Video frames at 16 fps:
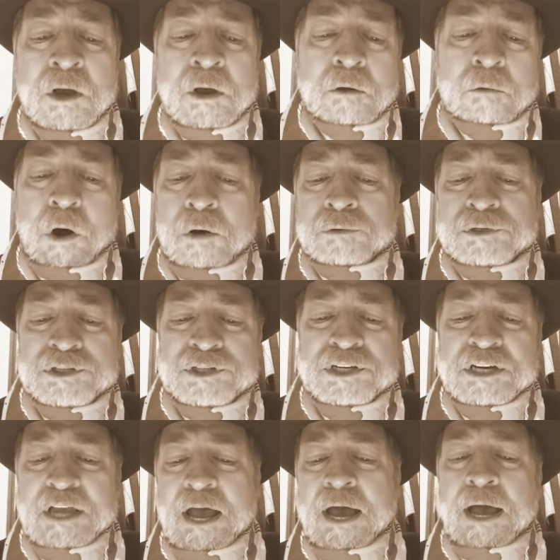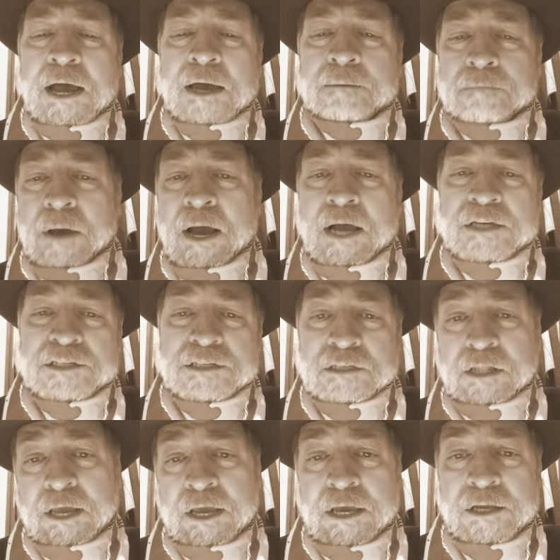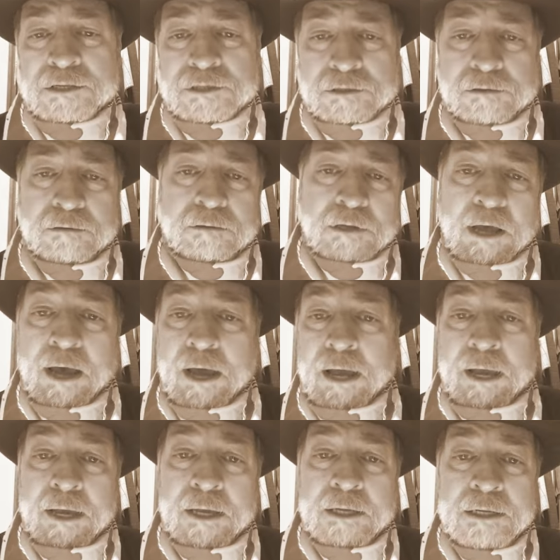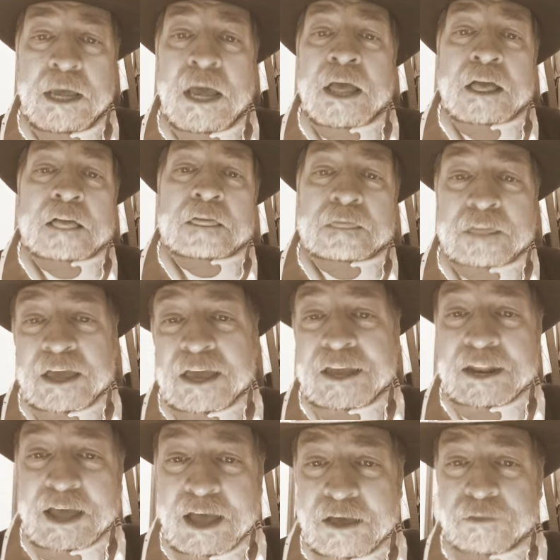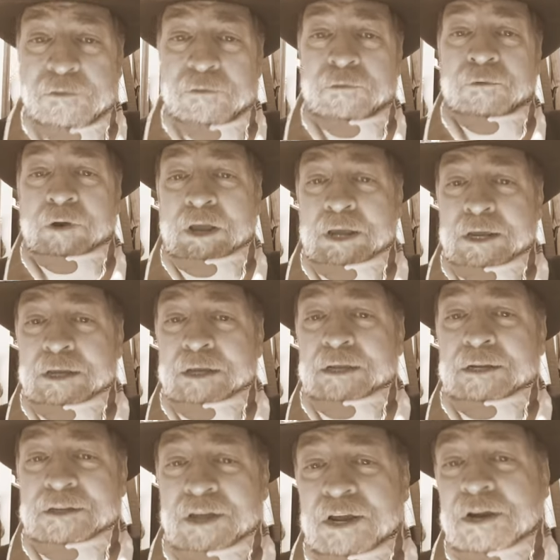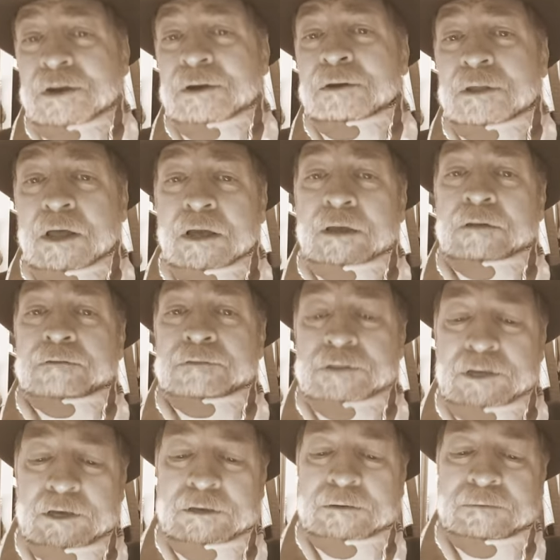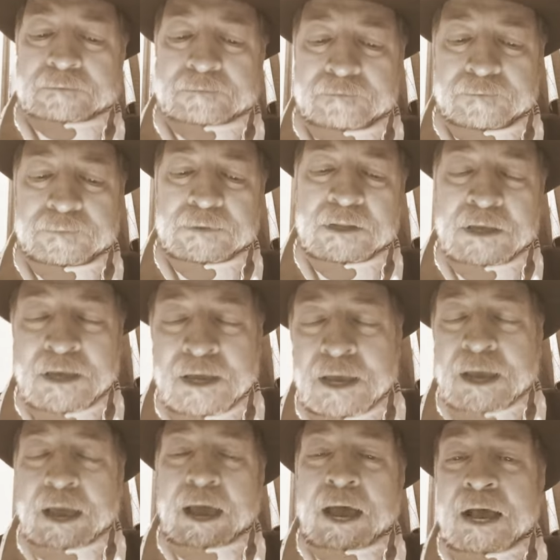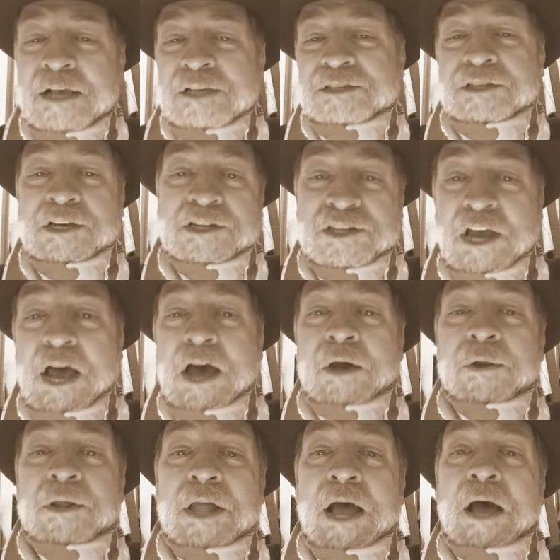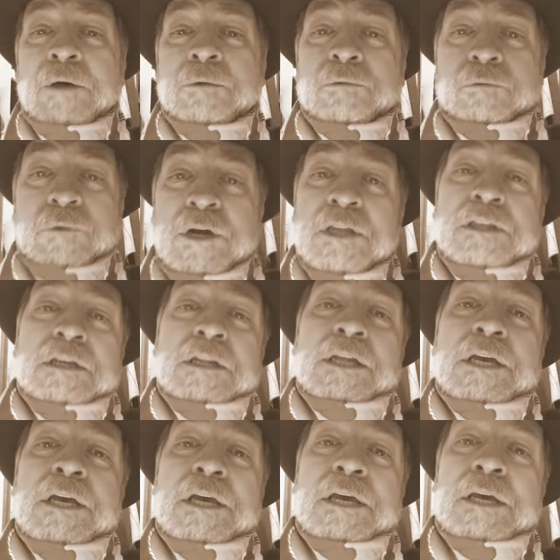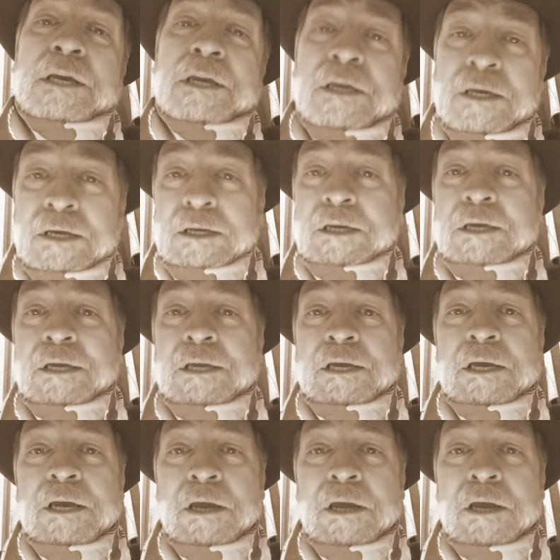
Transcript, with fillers: won't you guide my sleigh tonight? Then how the reindeer loved him as they shouted out with glee,